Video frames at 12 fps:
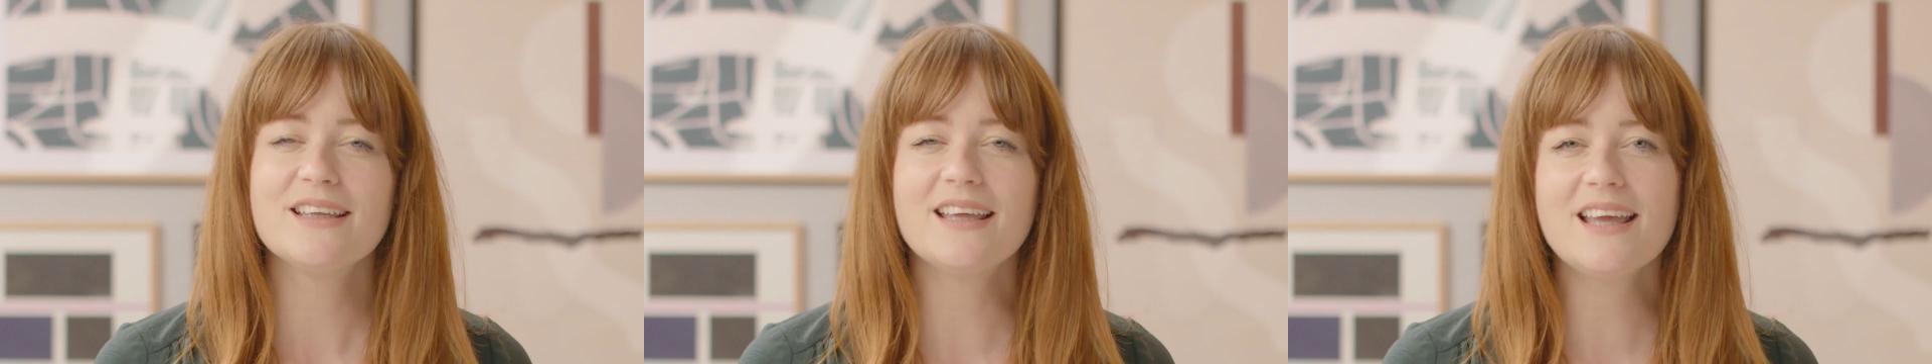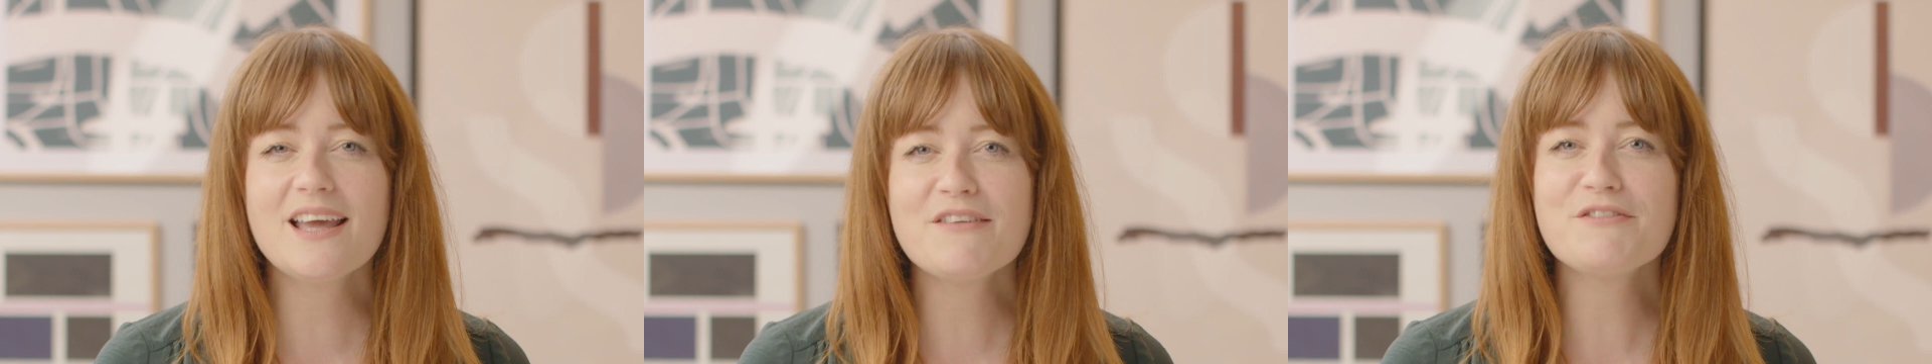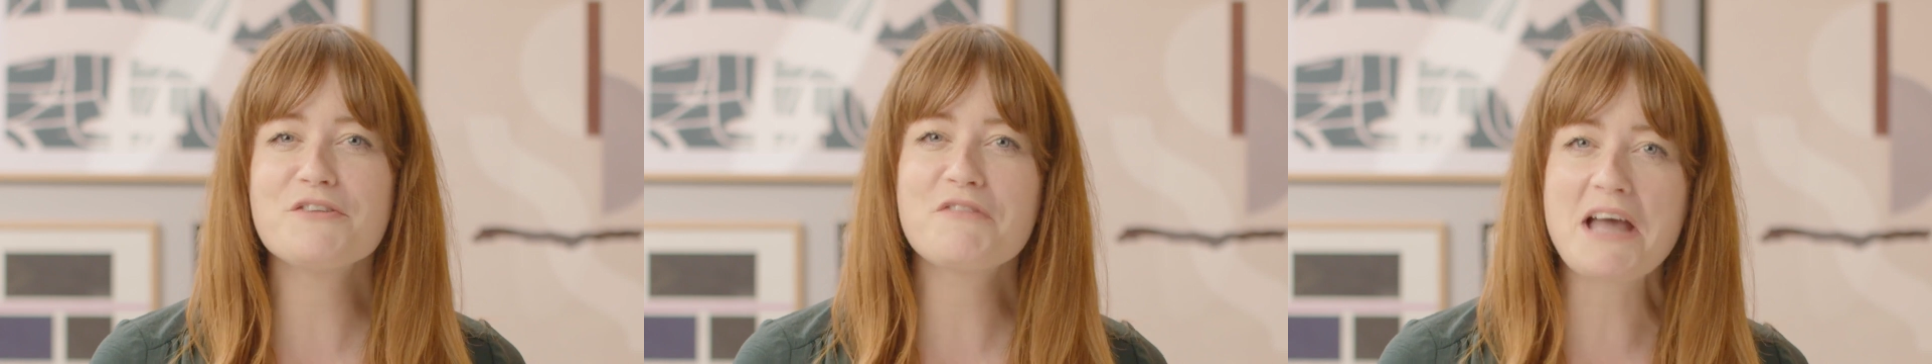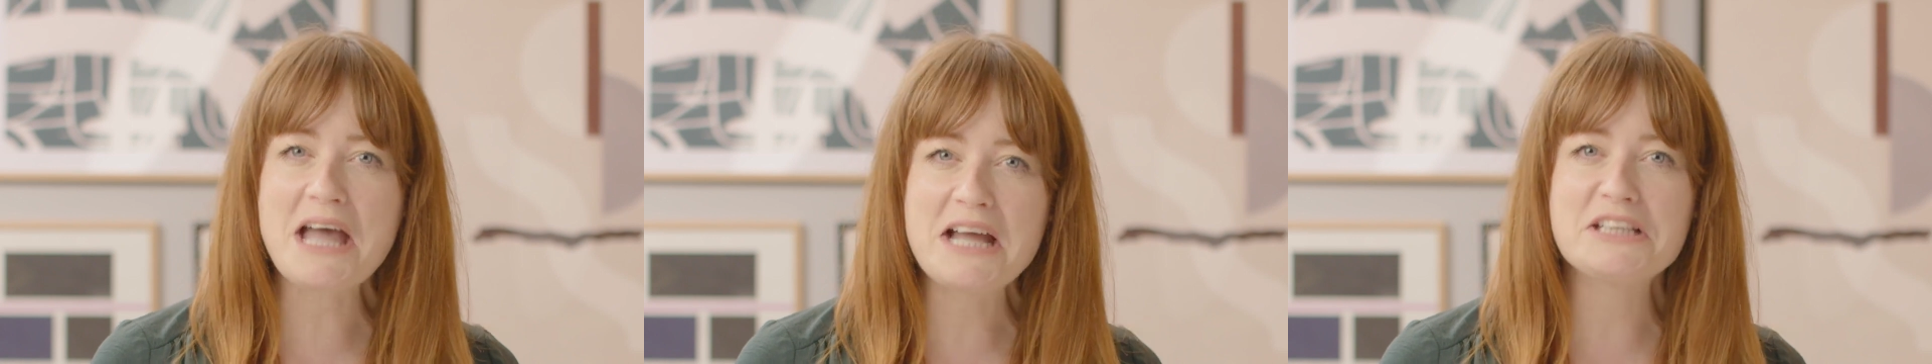If you've
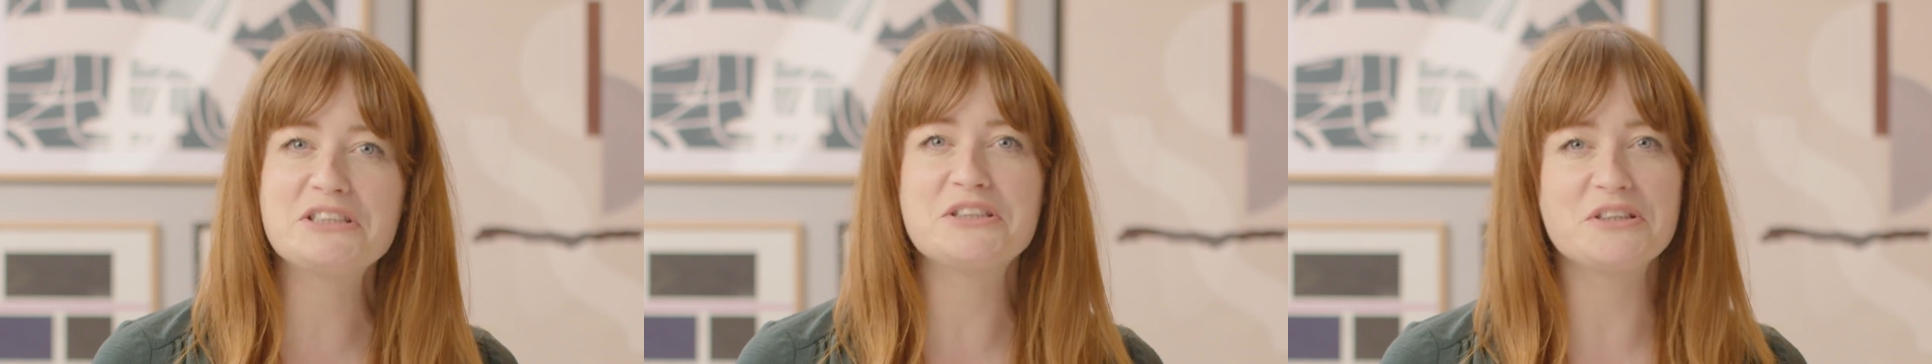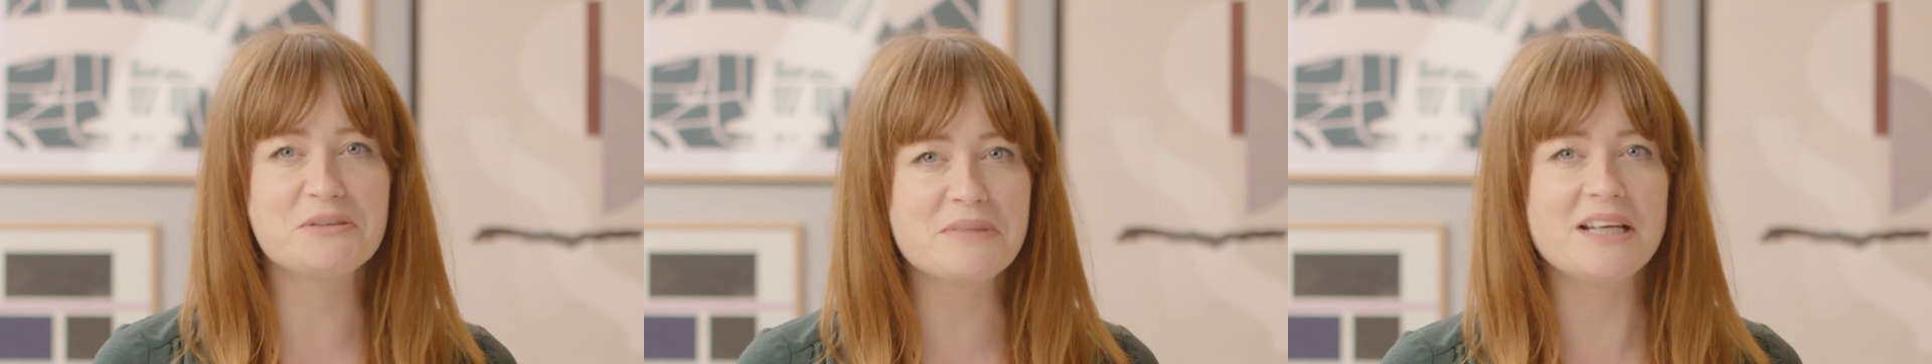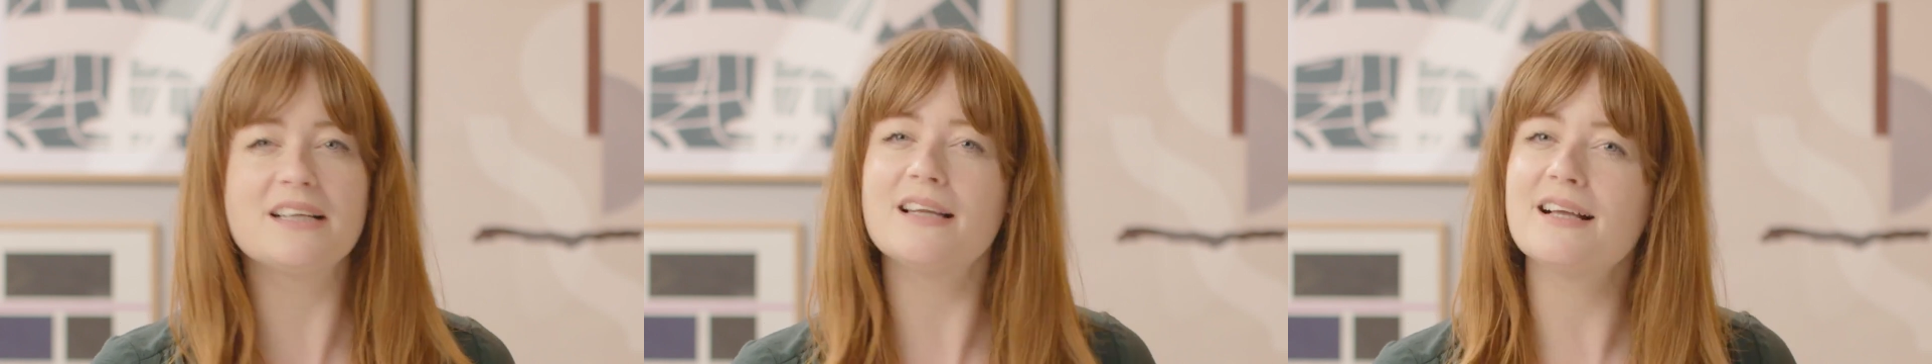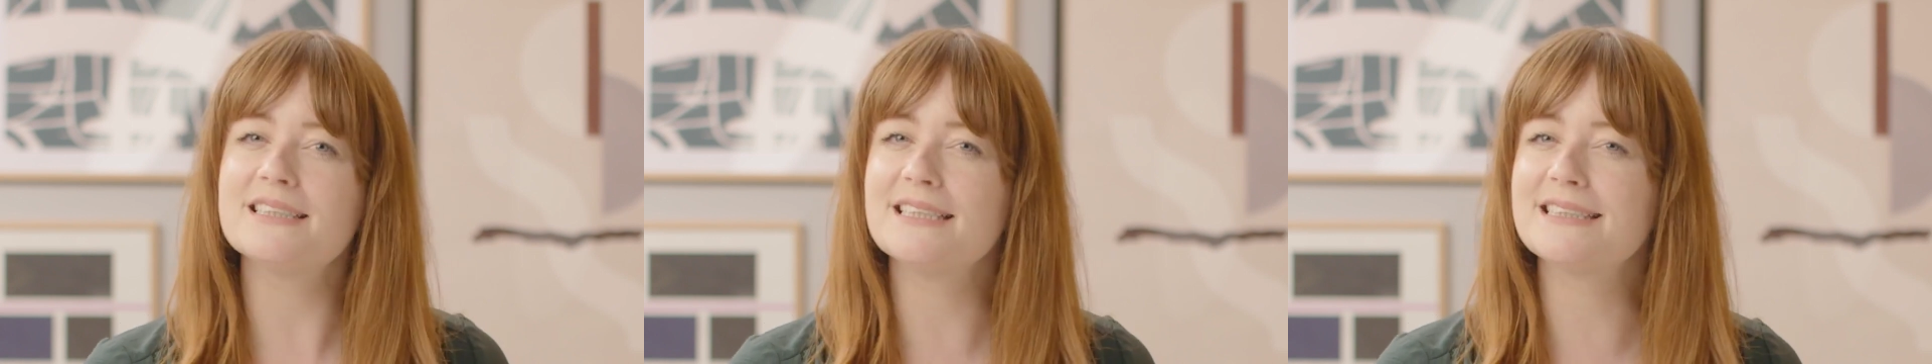had too many
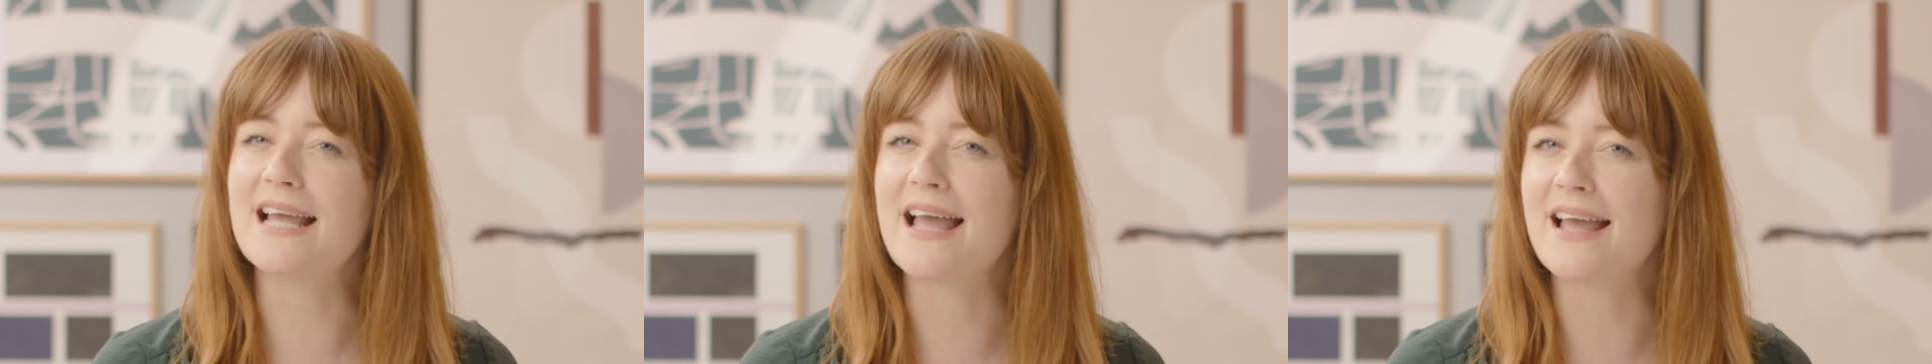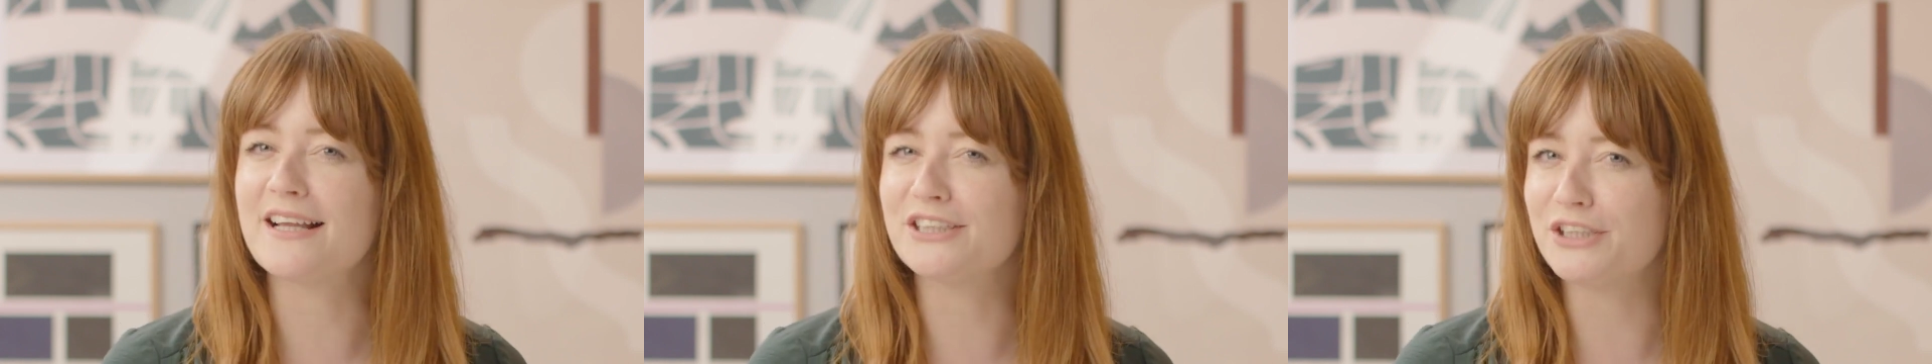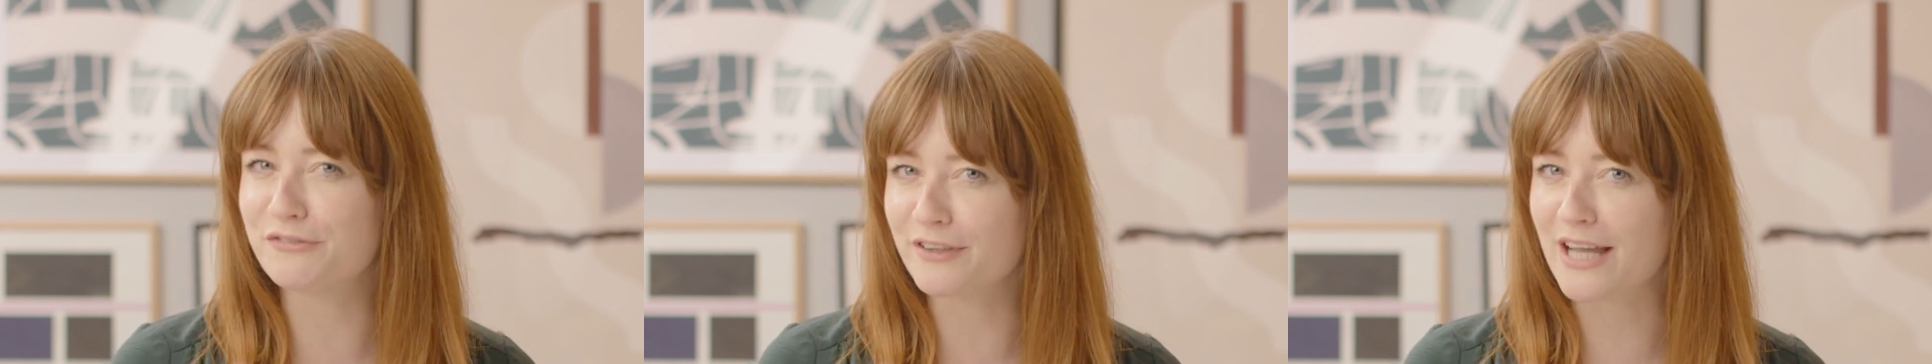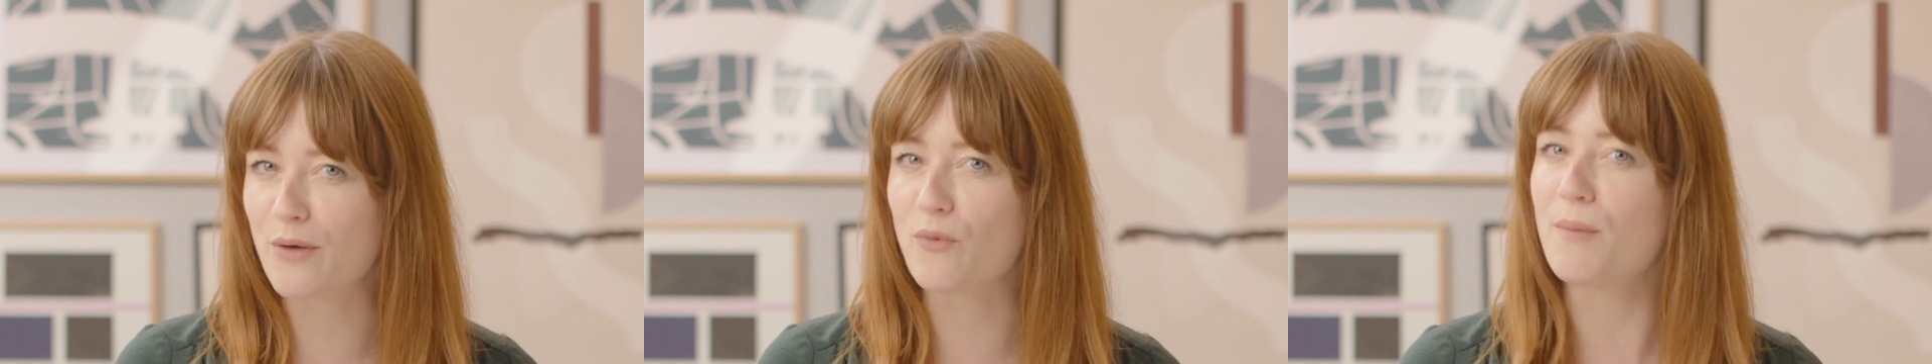glasses and you
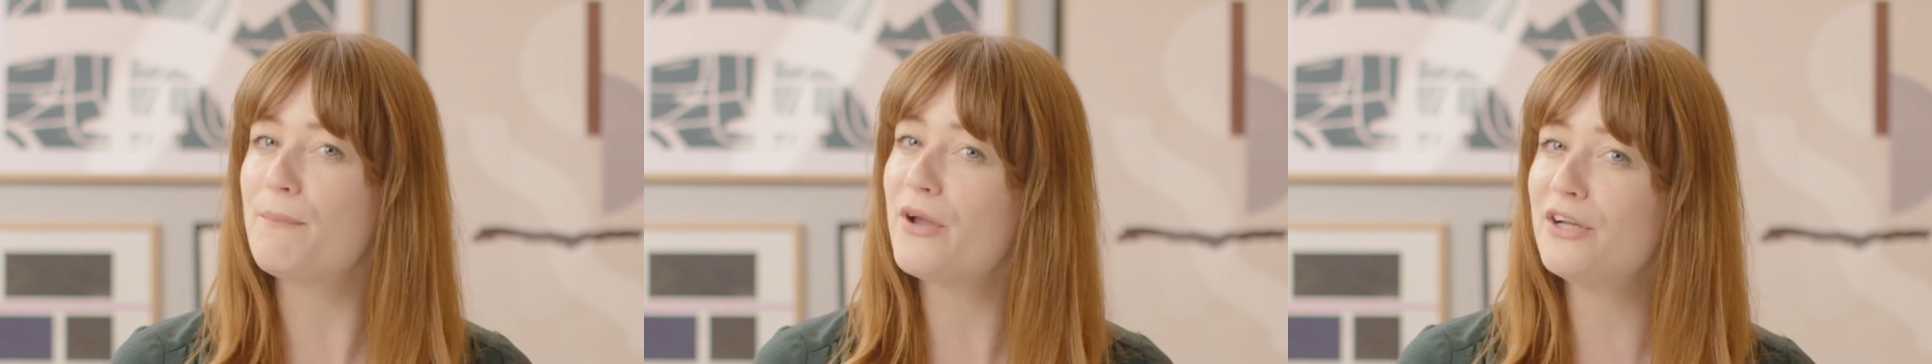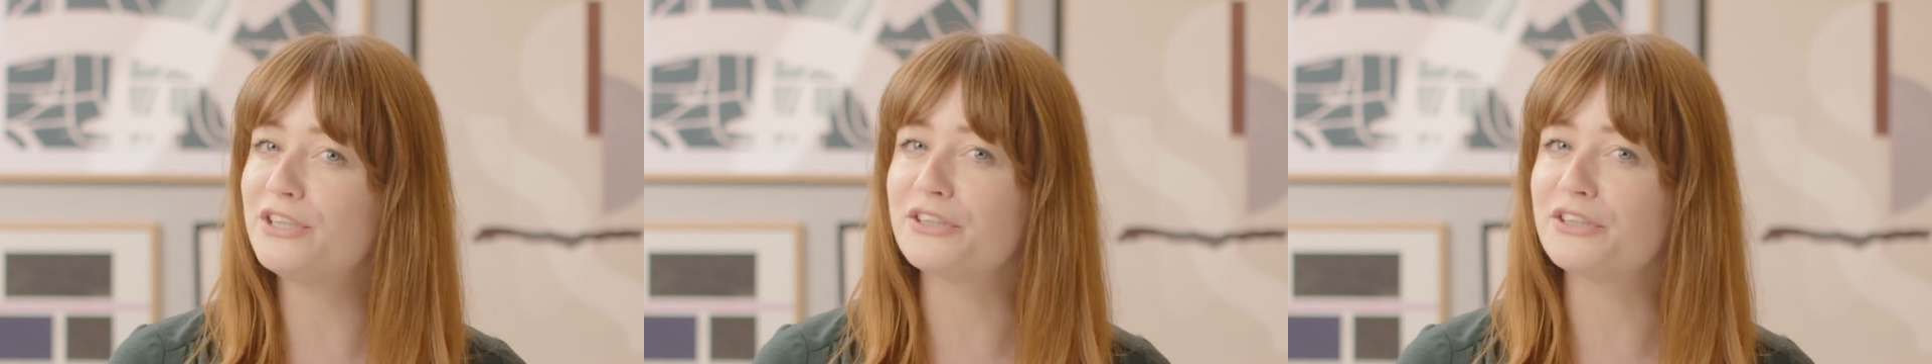forget what mode